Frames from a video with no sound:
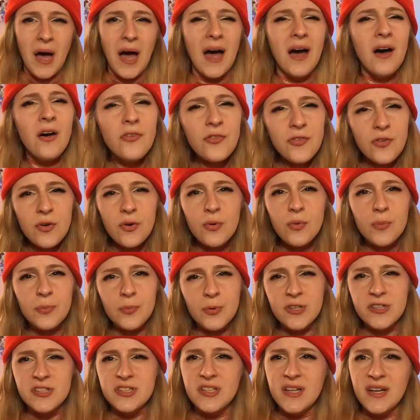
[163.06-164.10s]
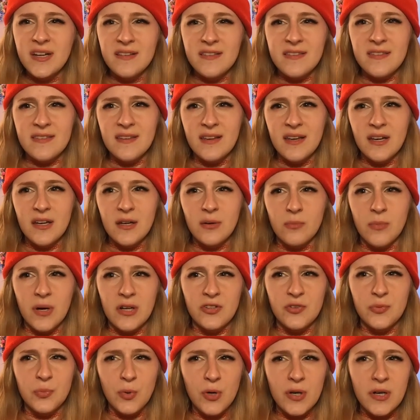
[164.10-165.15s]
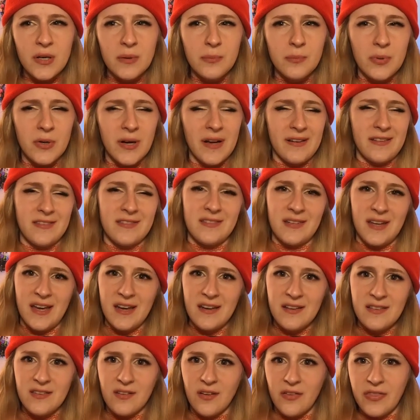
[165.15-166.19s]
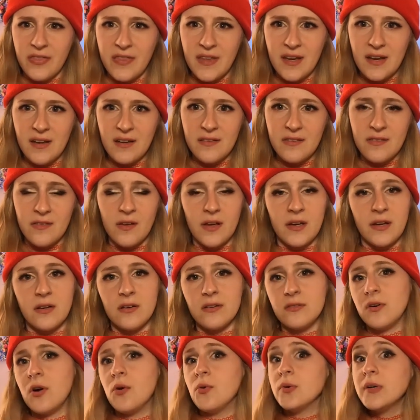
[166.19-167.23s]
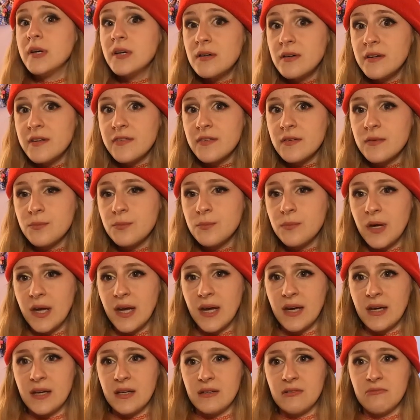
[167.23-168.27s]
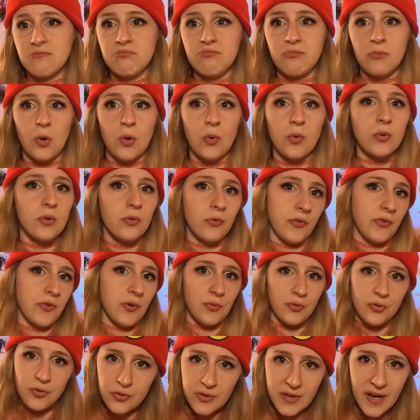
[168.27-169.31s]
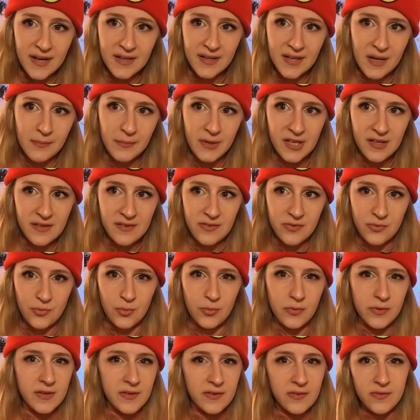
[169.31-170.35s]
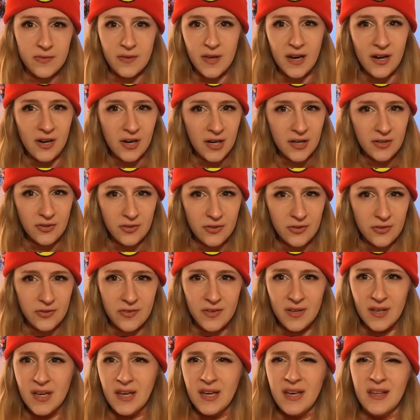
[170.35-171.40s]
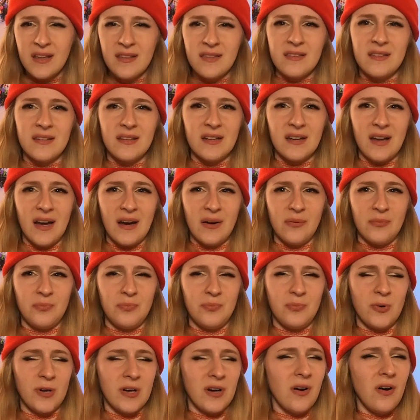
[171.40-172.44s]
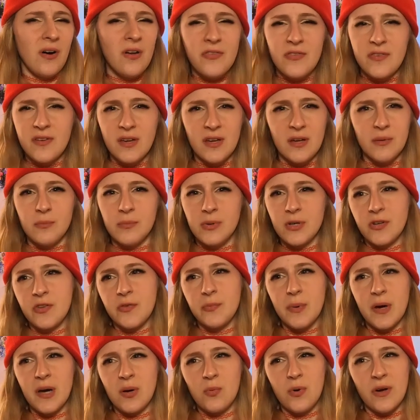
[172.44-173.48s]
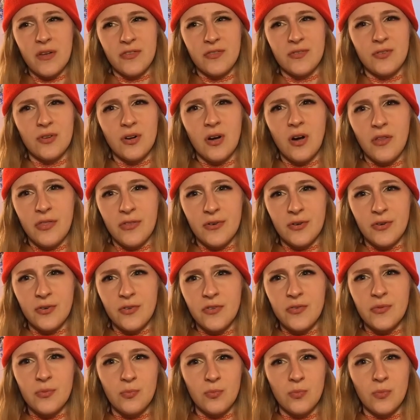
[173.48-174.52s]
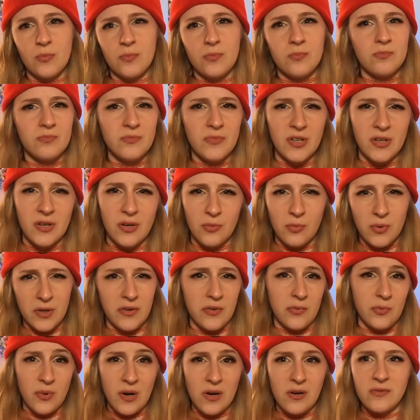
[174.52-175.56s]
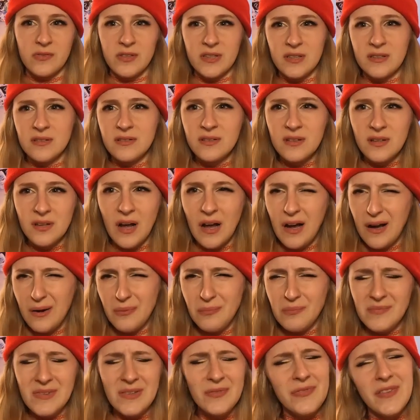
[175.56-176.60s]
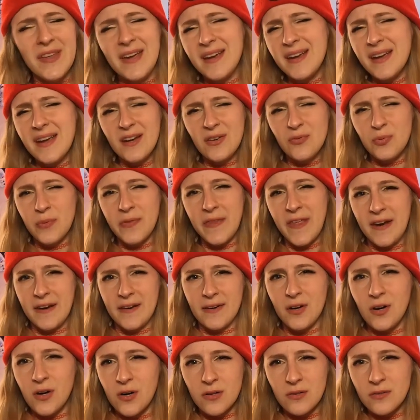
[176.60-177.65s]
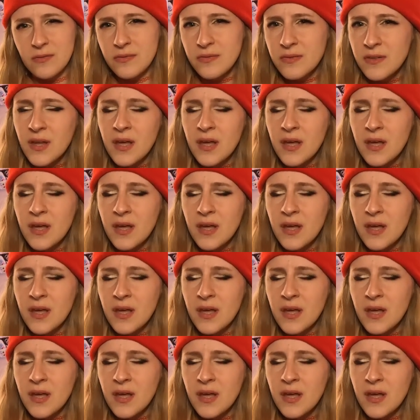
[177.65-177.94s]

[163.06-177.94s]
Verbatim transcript: I also appreciate seeing much more complex takes on things like colonialism and local social dynamics through these characters than I recall seeing in books by Western authors, you know, when it's relevant, um, if they engage with that at all.